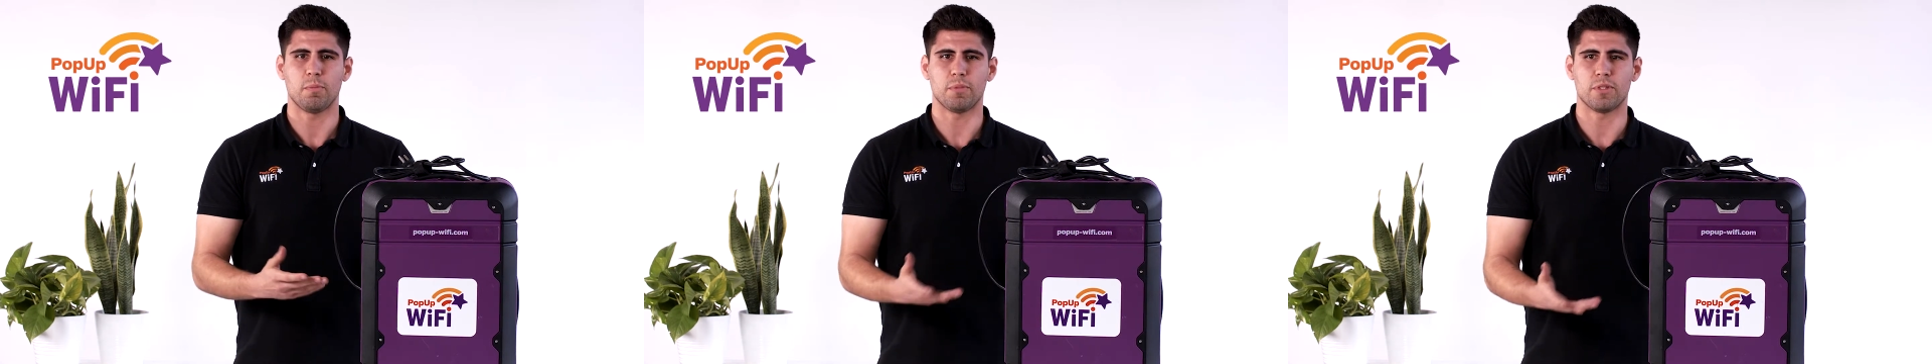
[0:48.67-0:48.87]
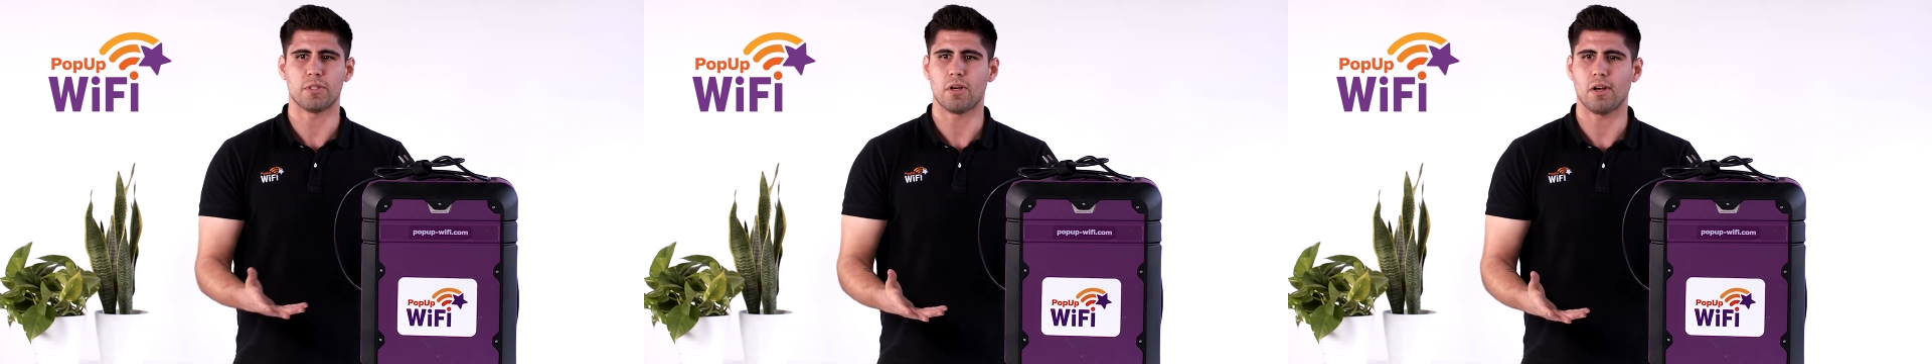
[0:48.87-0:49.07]

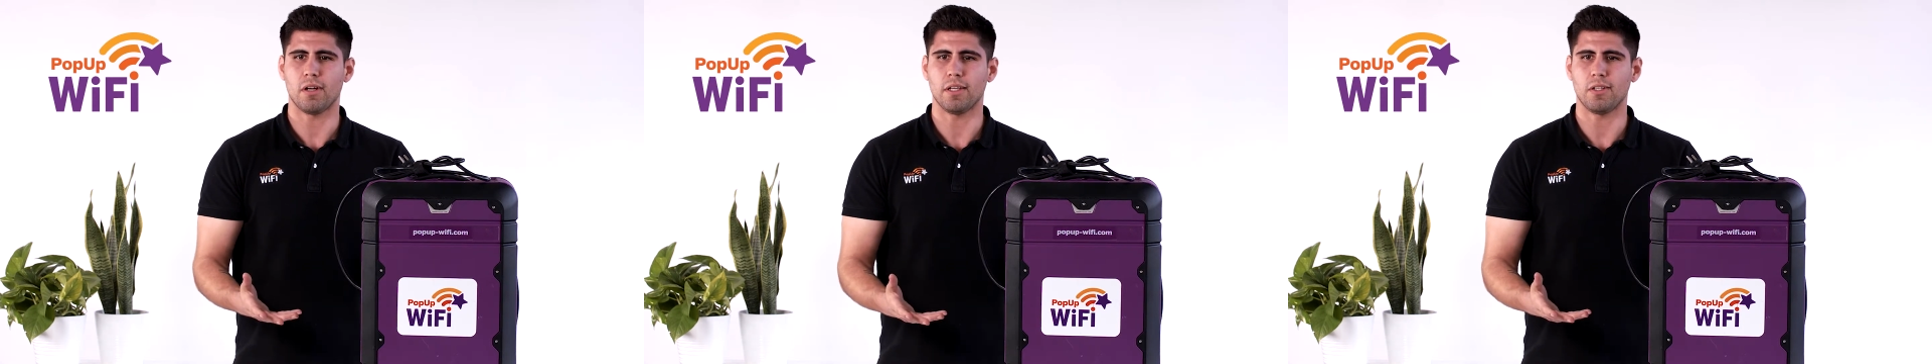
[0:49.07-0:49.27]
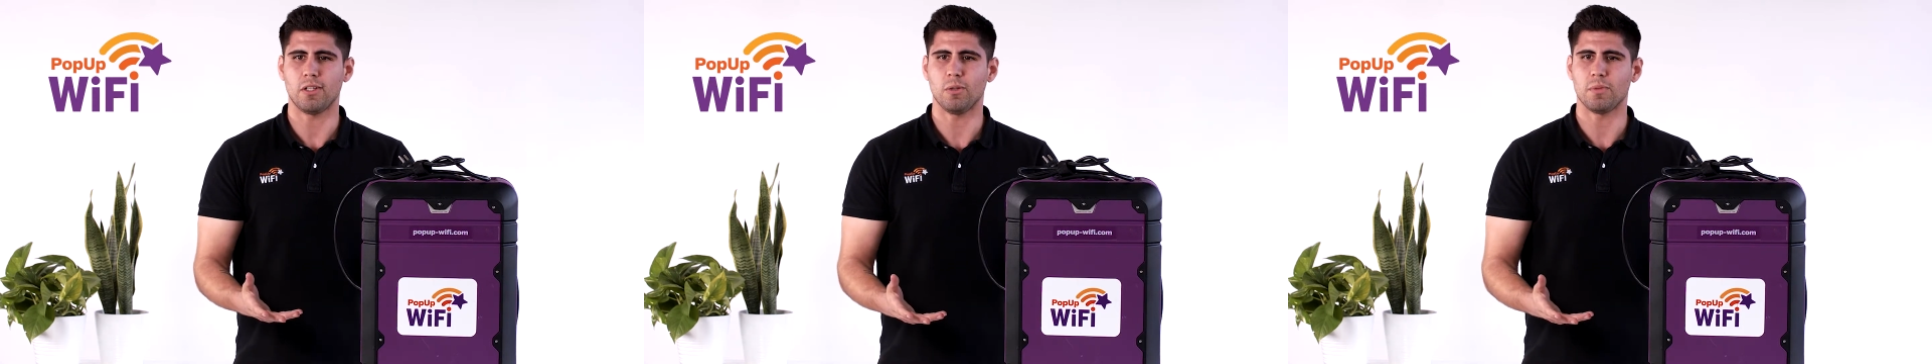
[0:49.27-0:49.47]

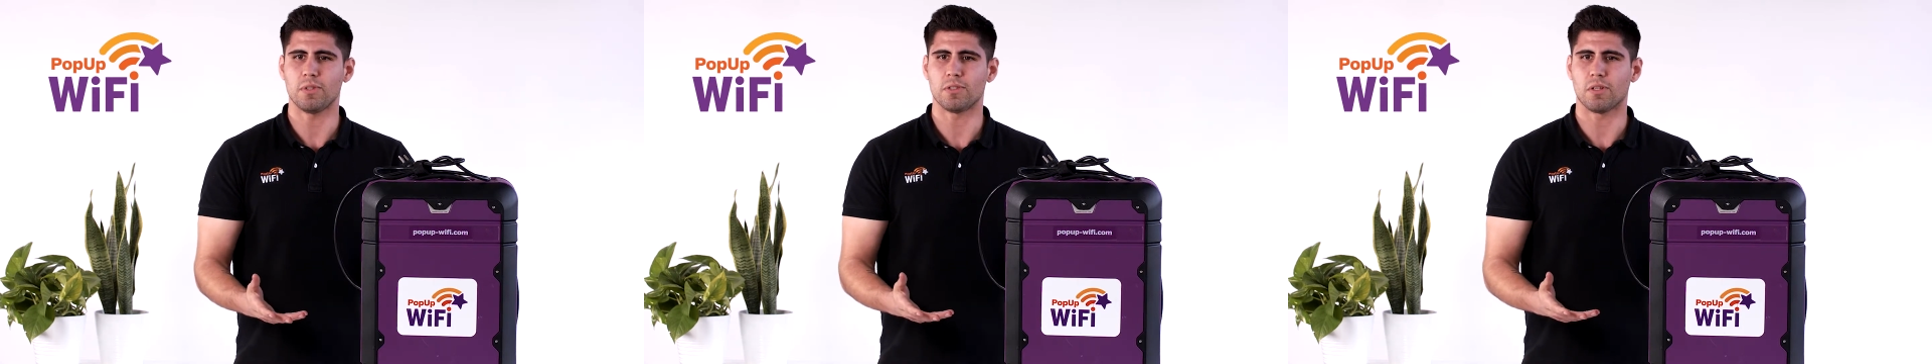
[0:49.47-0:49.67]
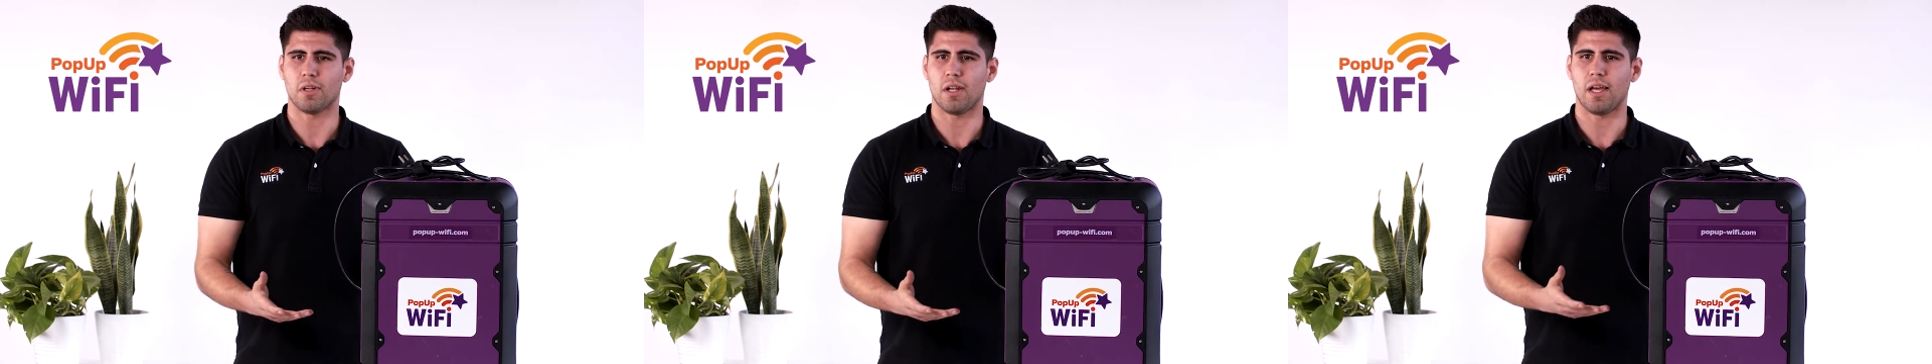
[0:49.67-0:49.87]
Bizarrely,
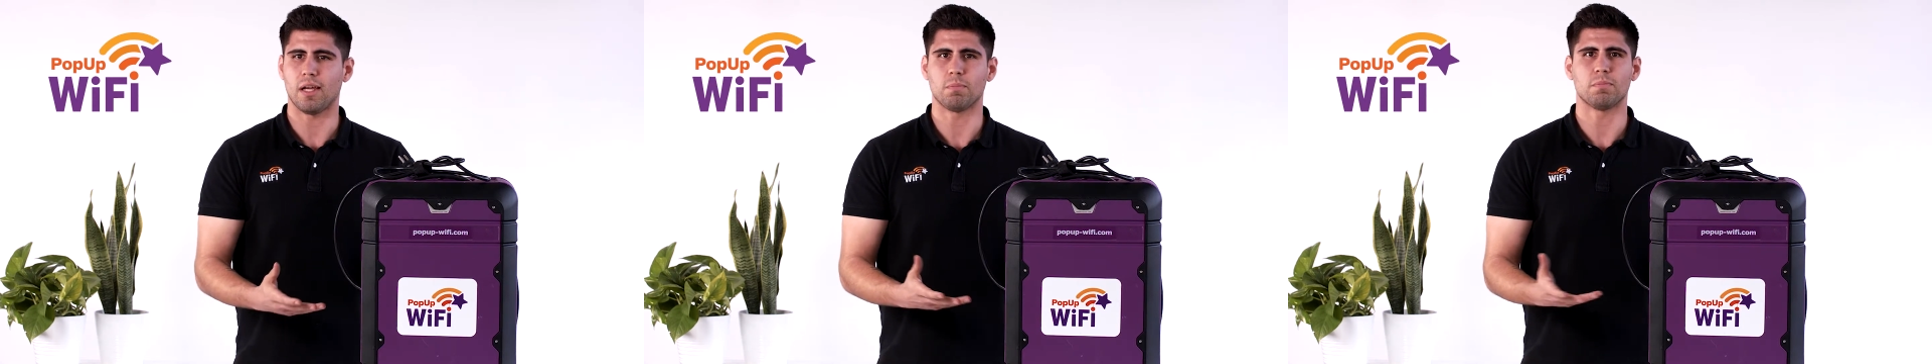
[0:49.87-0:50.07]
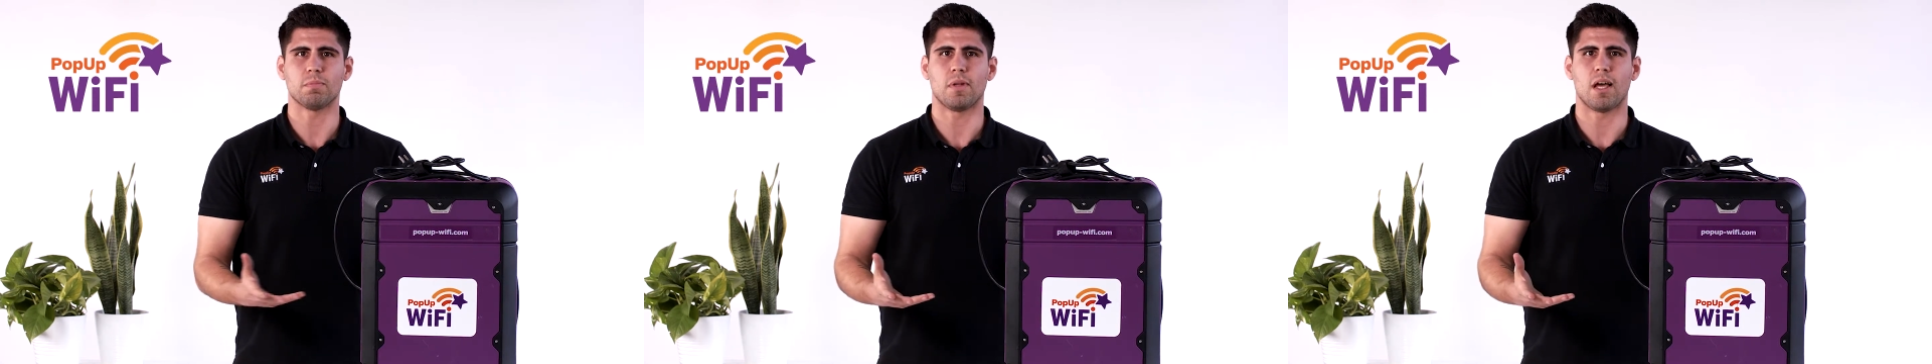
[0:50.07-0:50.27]
humans are
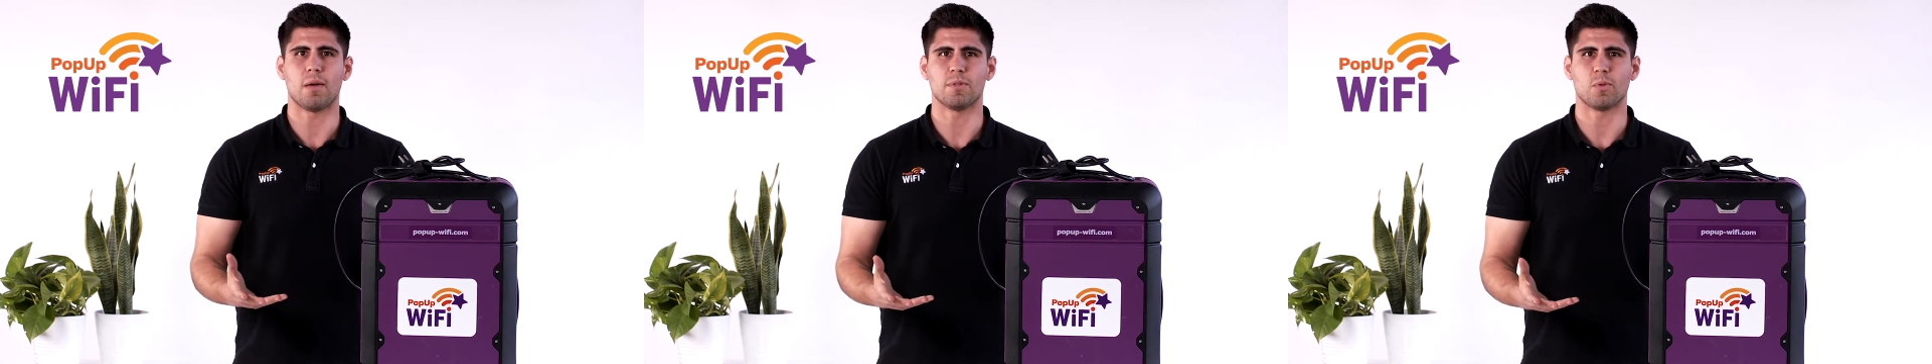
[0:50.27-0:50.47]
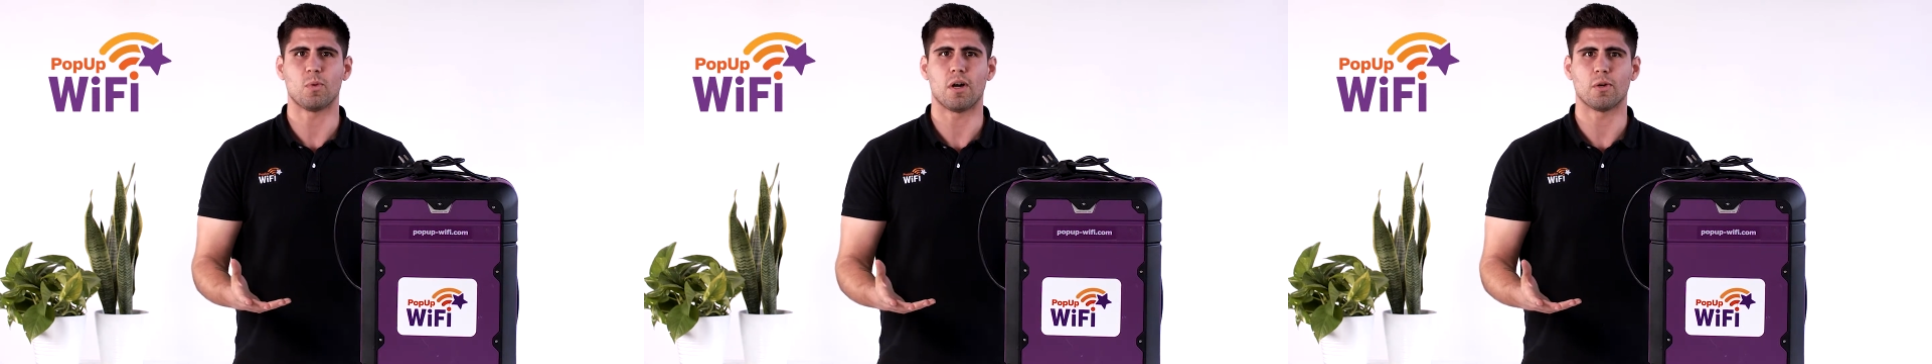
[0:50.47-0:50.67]
like
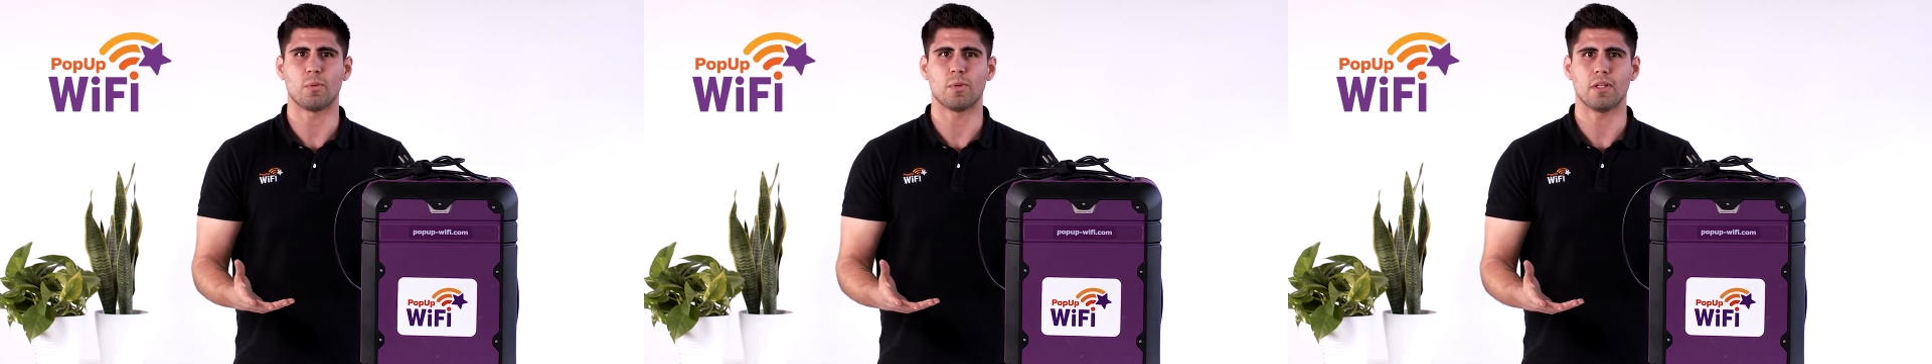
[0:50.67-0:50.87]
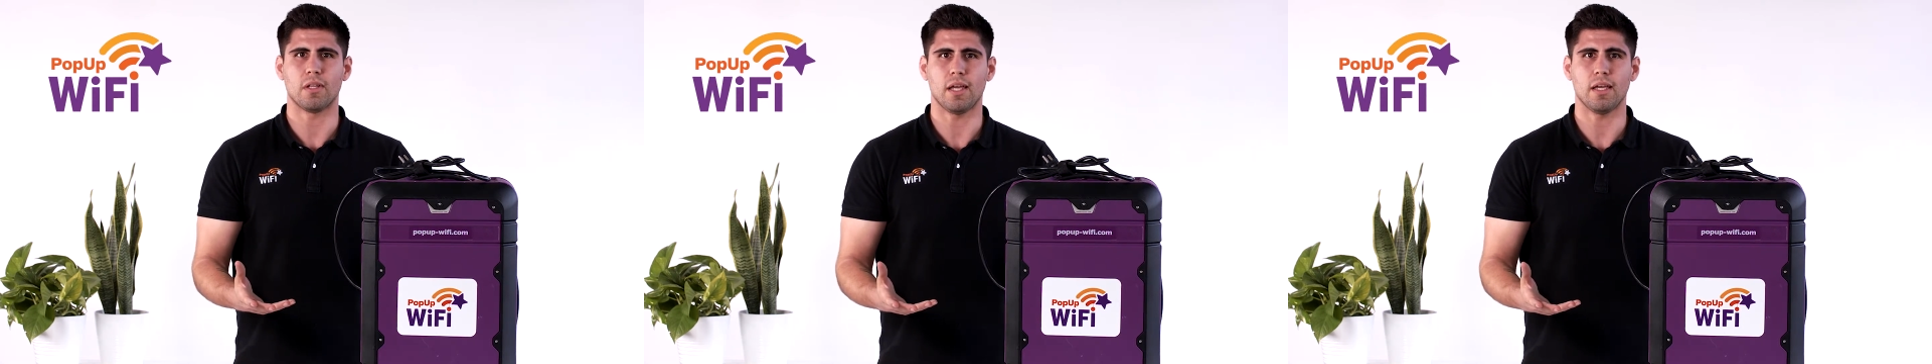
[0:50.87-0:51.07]
blobs of water
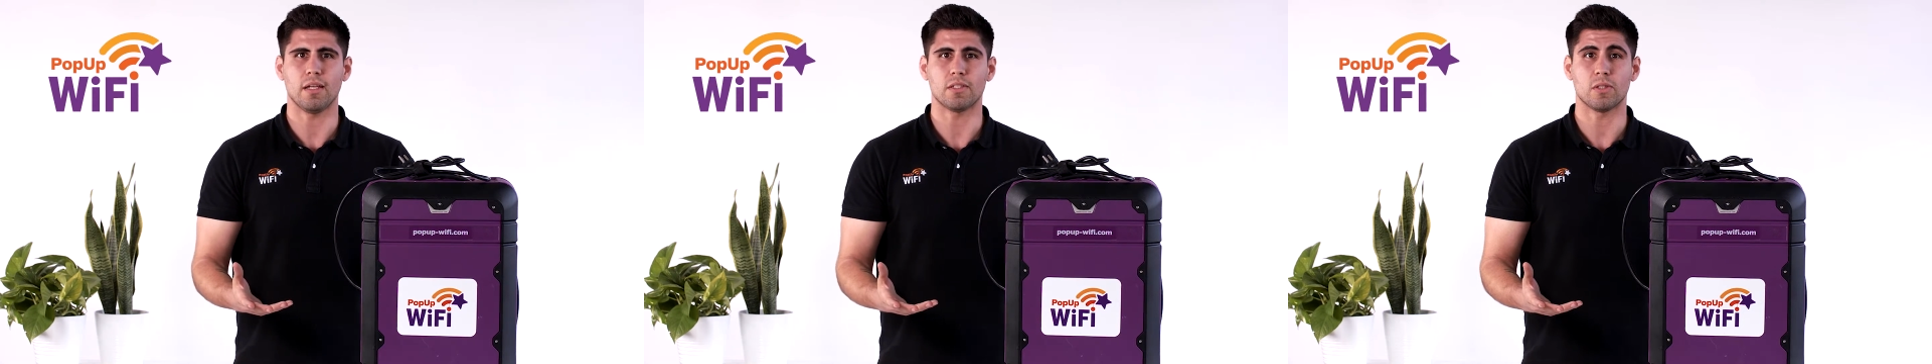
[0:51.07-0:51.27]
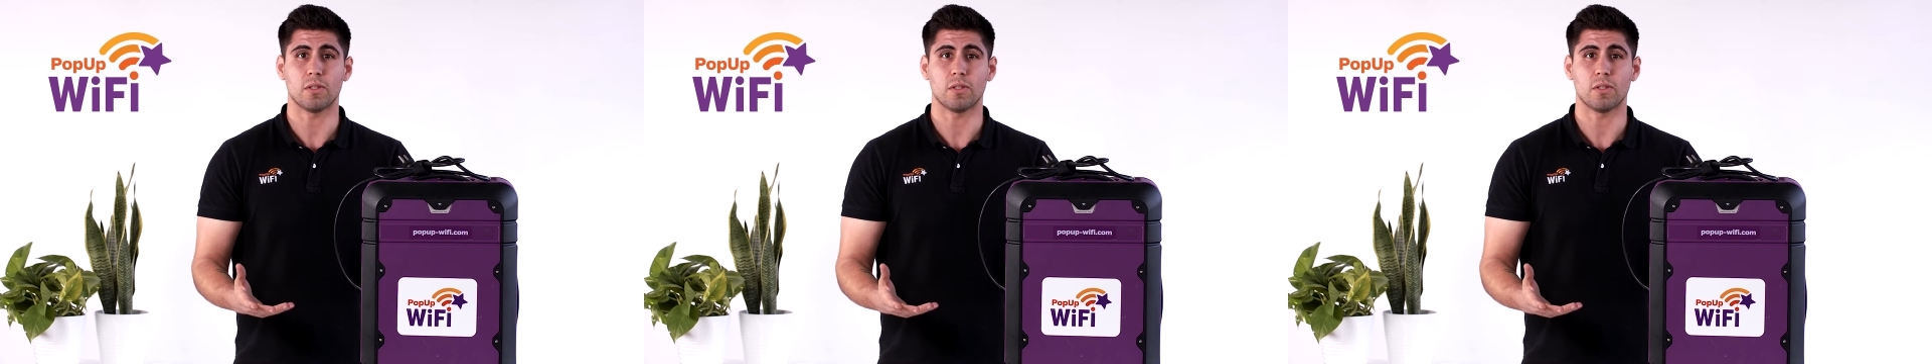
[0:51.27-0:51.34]
with legs,